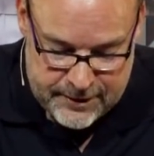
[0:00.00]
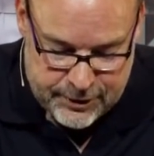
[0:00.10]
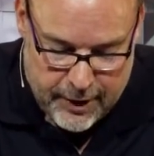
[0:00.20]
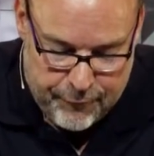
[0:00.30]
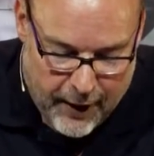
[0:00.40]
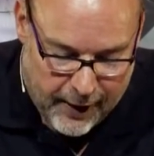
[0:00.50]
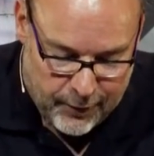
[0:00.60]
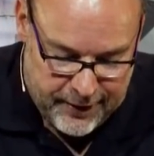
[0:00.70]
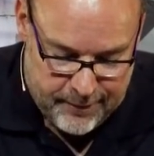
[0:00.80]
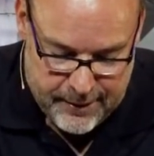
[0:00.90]
So they
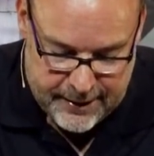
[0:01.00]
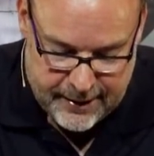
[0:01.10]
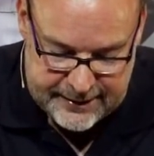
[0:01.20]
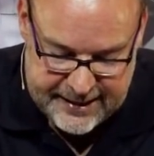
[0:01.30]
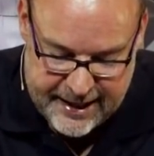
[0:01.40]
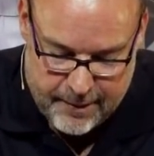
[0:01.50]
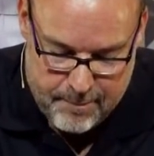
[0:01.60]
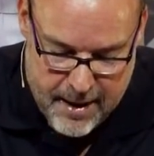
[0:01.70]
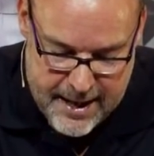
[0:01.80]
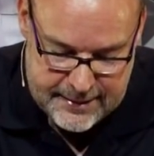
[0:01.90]
followed him because he had
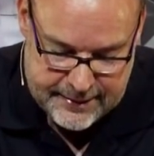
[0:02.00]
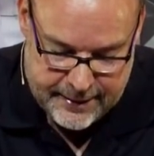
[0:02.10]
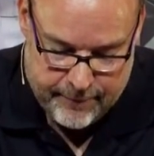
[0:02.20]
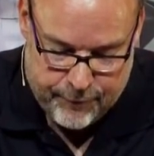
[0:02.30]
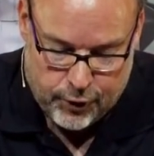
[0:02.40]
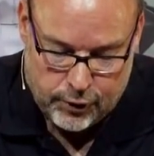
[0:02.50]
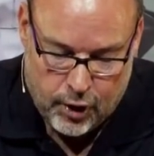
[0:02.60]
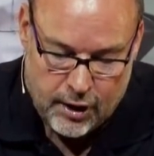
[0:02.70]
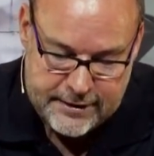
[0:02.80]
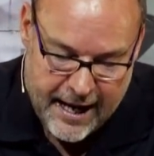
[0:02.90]
amazed them for a
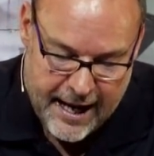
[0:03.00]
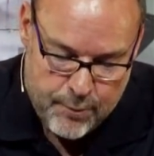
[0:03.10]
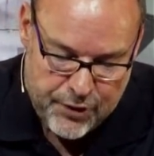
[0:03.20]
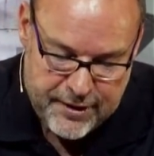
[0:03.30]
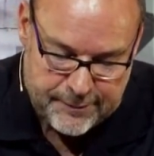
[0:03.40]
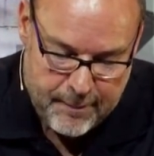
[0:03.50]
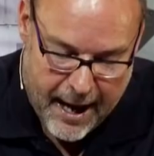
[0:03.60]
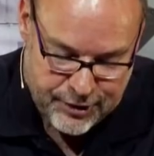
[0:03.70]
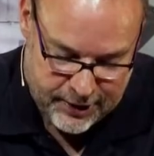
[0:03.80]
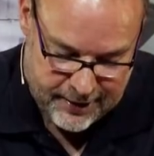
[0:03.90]
long time with his
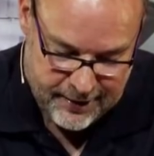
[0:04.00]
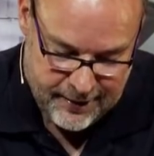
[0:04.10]
magic.